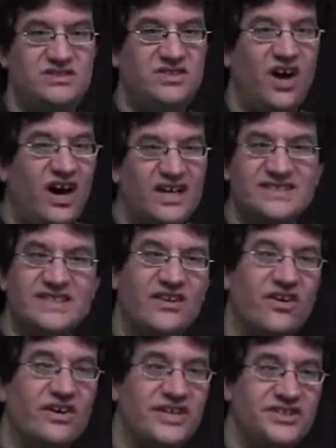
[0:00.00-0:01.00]
to us in
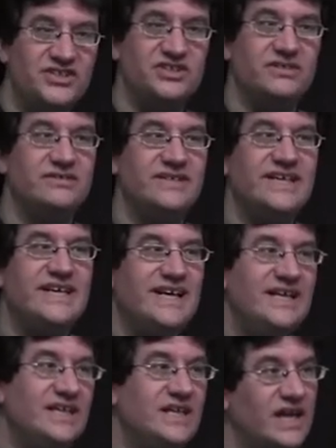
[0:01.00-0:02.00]
our issue
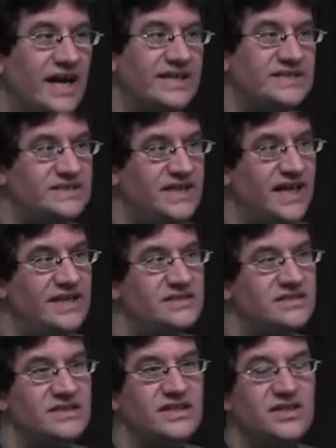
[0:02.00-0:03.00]
in the United
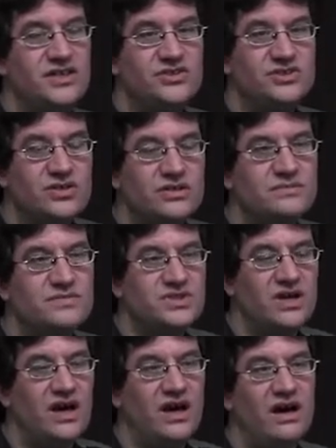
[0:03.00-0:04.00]
States in terms
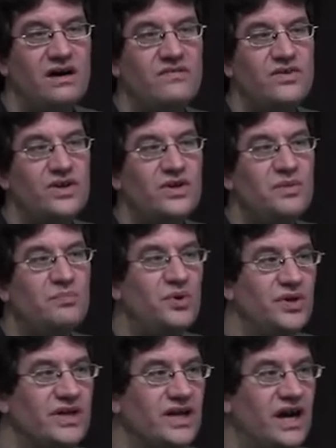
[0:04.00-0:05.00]
of
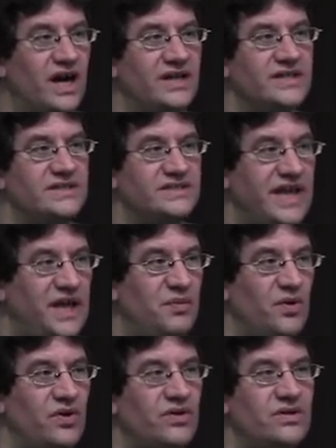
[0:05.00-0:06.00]
putting it on the table